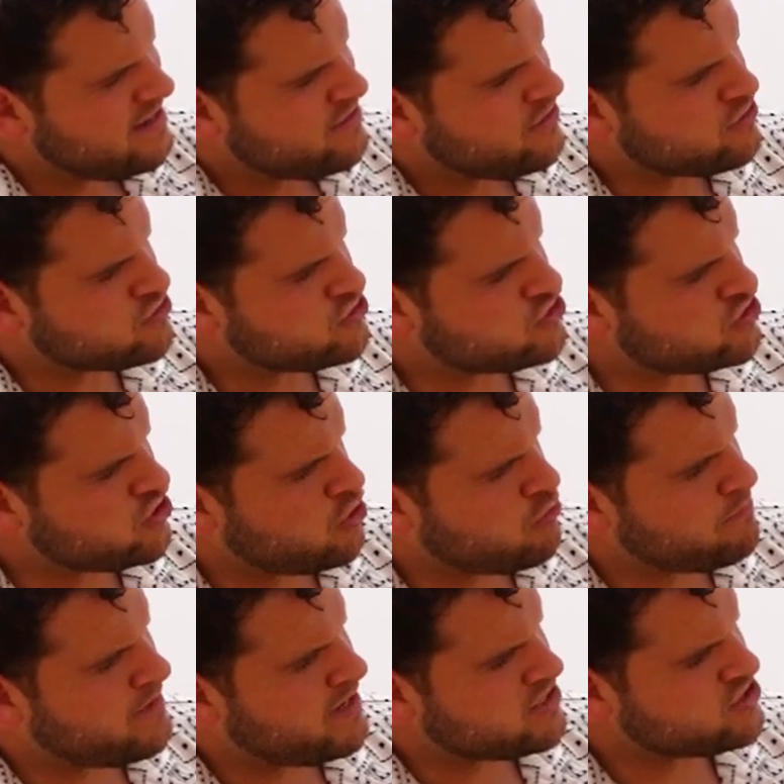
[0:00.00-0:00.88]
there's
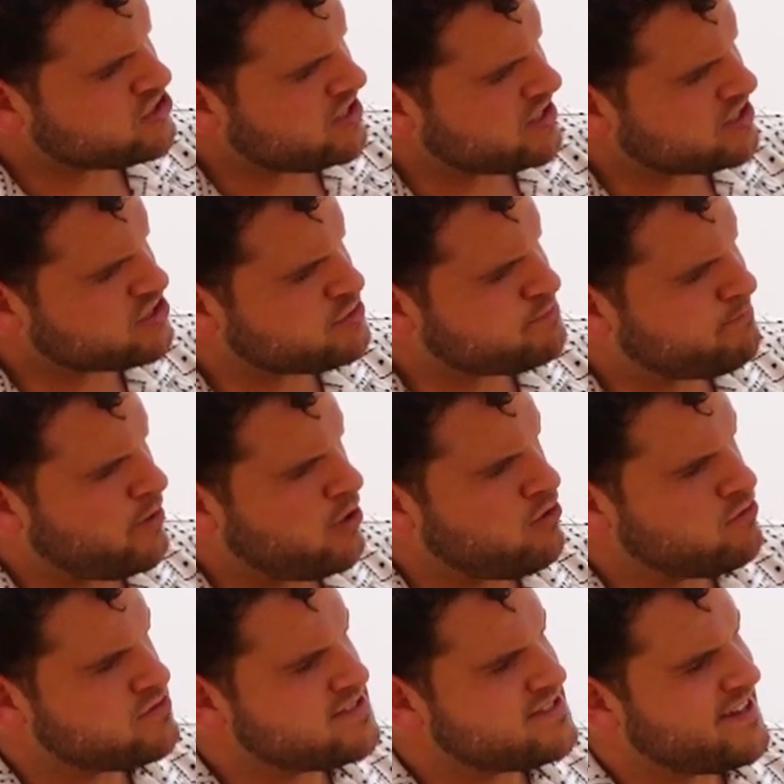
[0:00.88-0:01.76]
so much
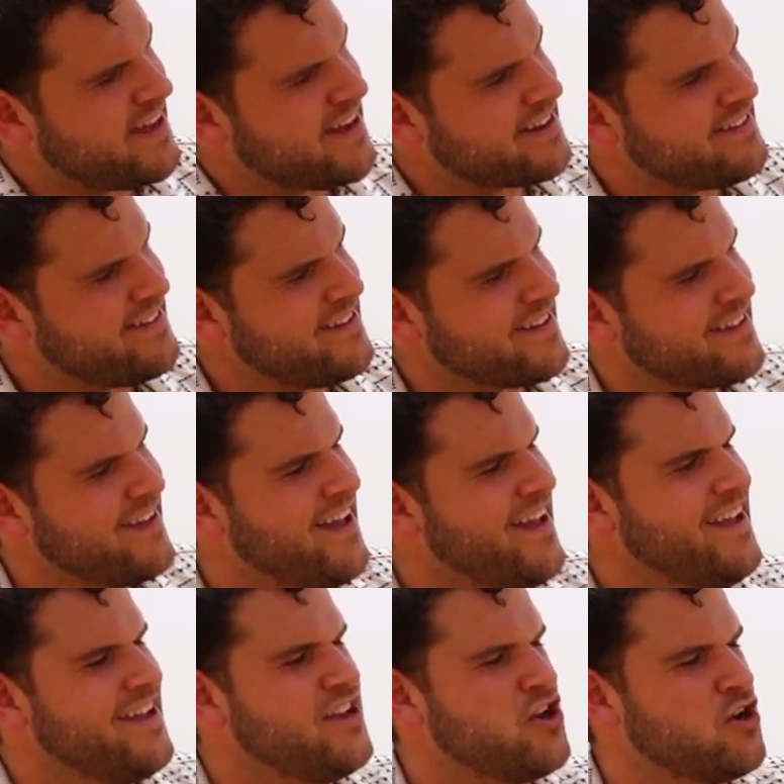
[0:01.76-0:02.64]
exposed Technic.
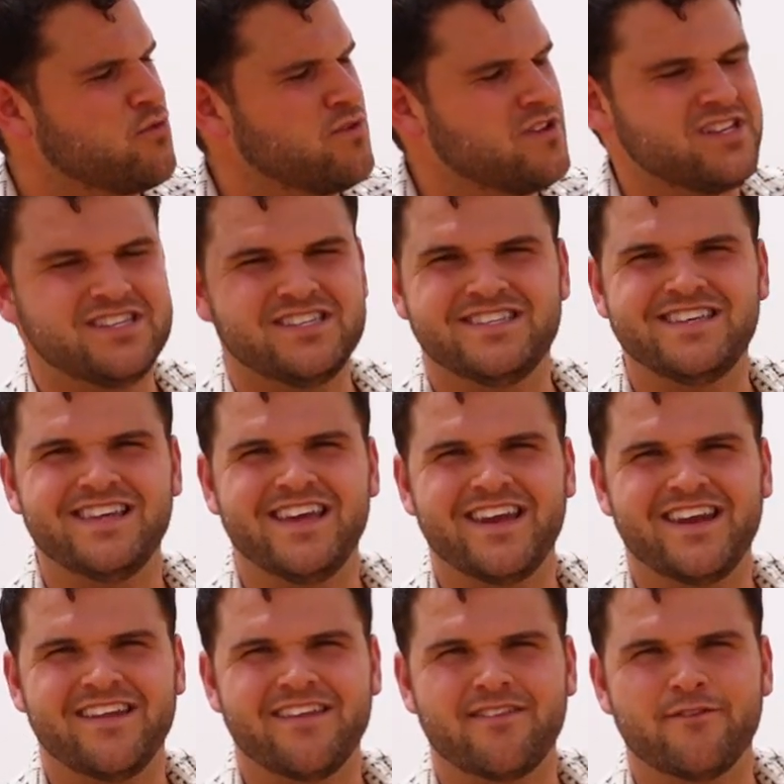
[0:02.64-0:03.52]
You don't really
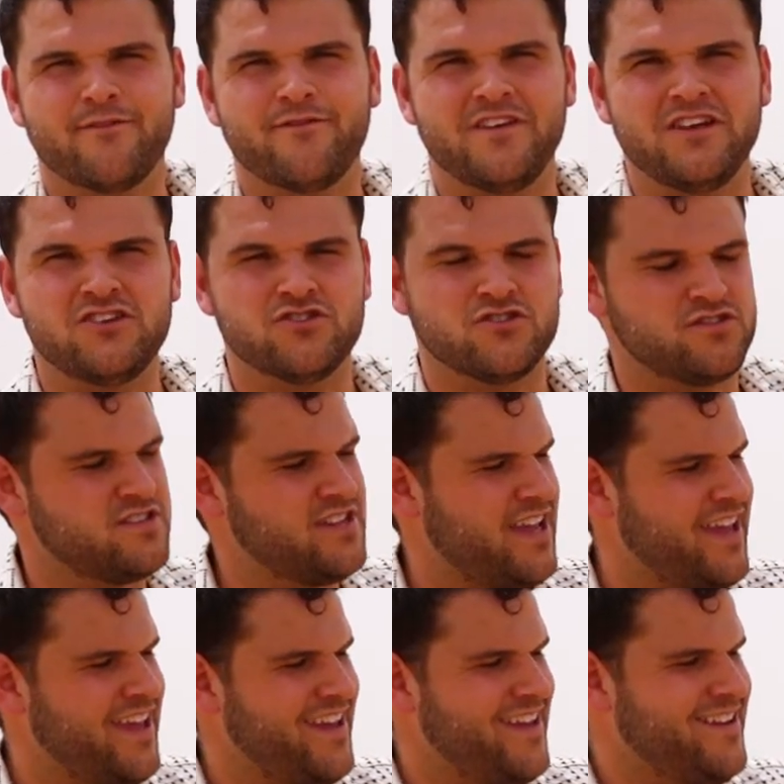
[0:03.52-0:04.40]
see any of the features,
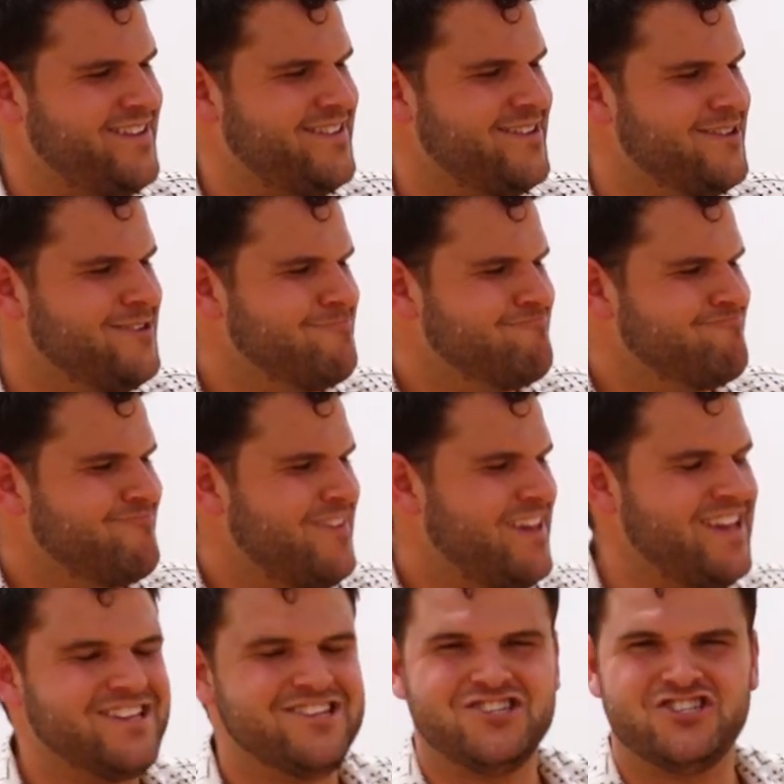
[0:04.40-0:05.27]

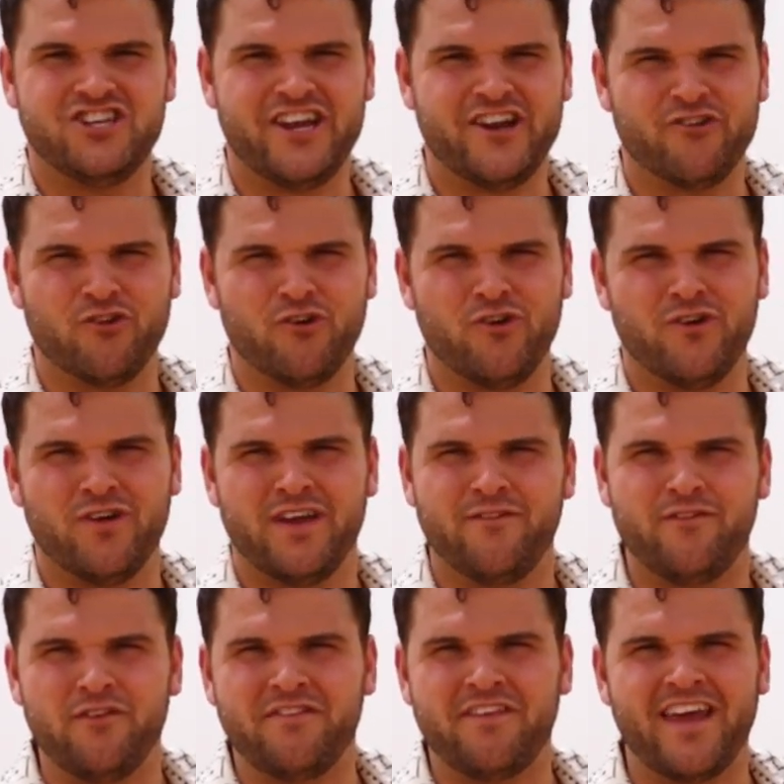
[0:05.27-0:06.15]
and in general,
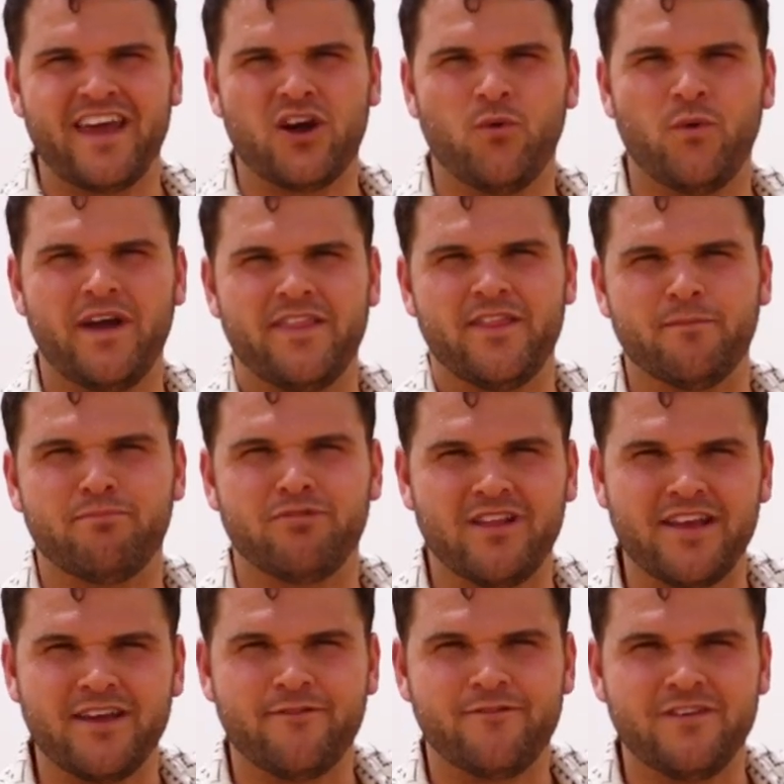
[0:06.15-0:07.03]
if you take away the
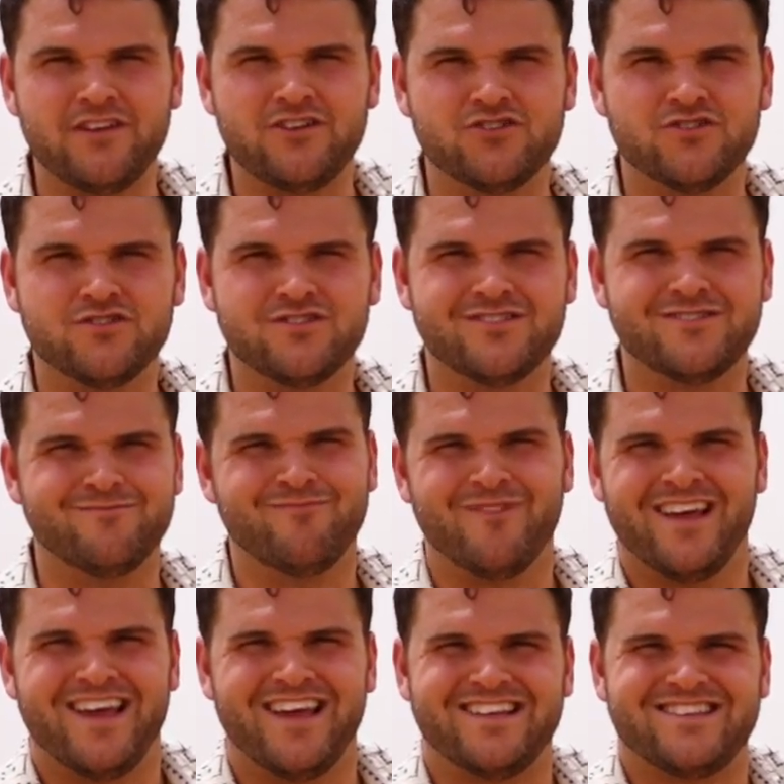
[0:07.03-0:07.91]
play features,
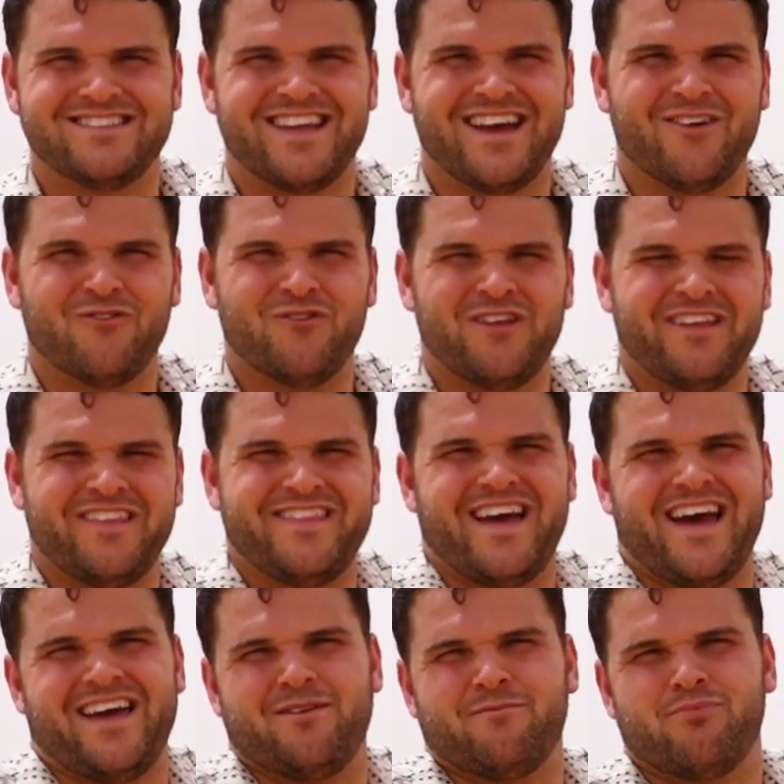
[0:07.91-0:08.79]
it's not really
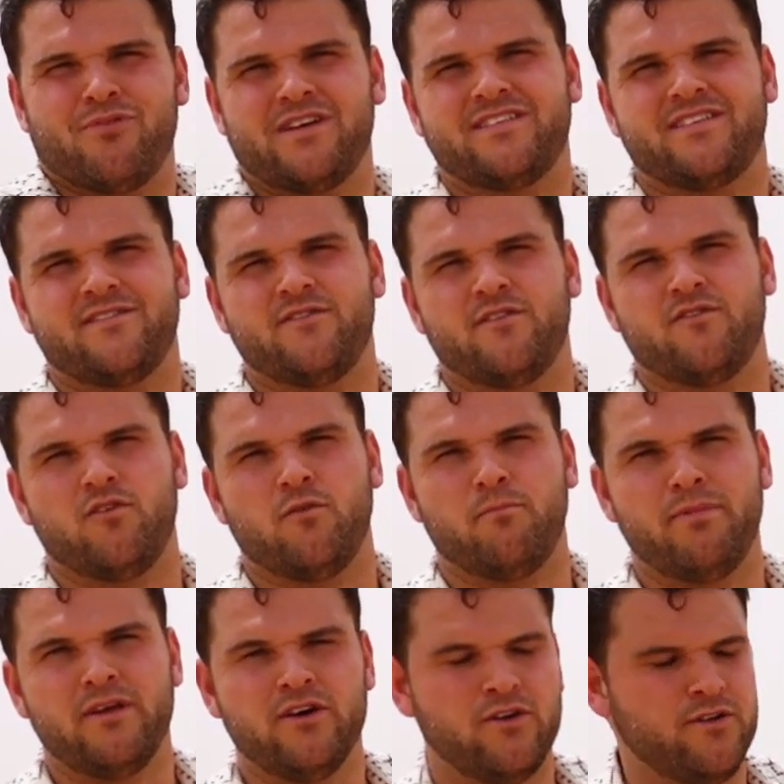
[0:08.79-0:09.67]
that impressive of a
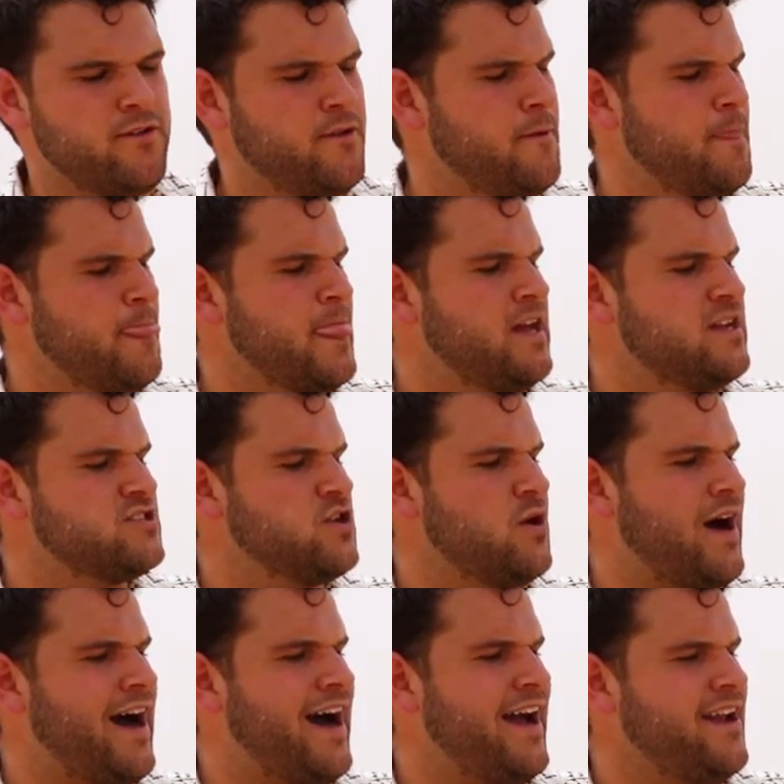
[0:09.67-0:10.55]
build.
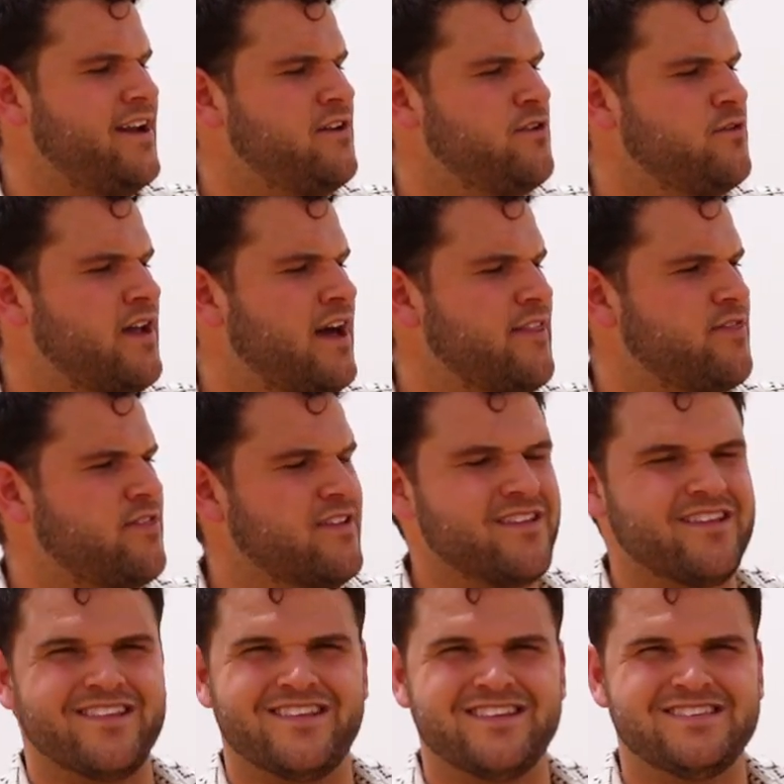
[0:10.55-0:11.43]
So I do not
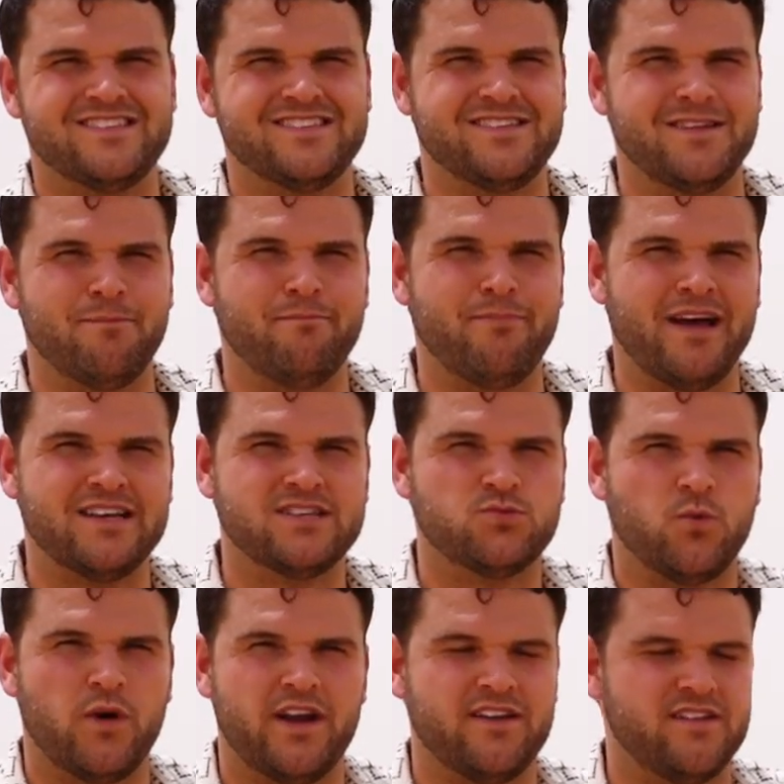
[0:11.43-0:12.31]
think that this is the
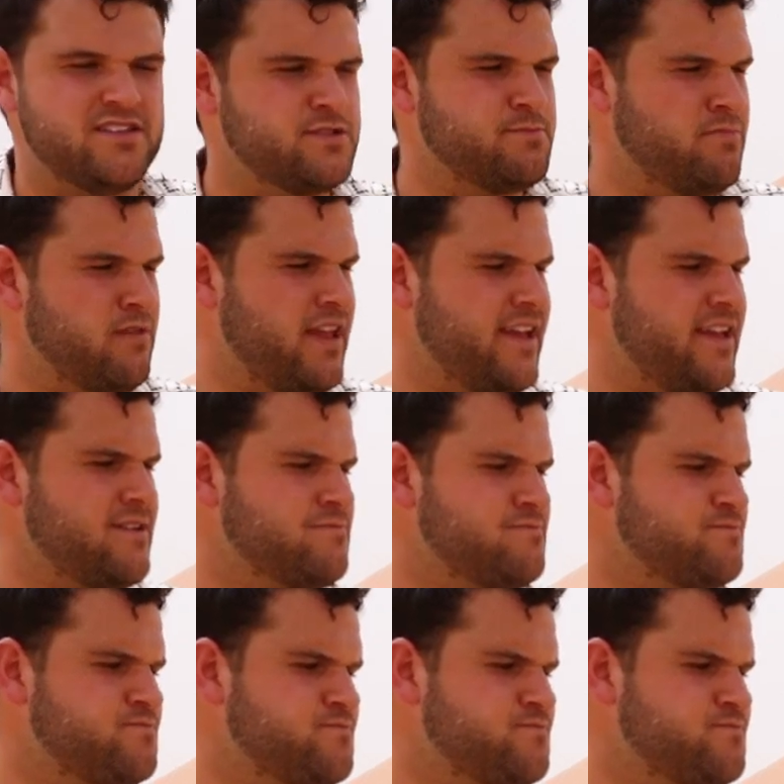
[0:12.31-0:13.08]
best way to display it.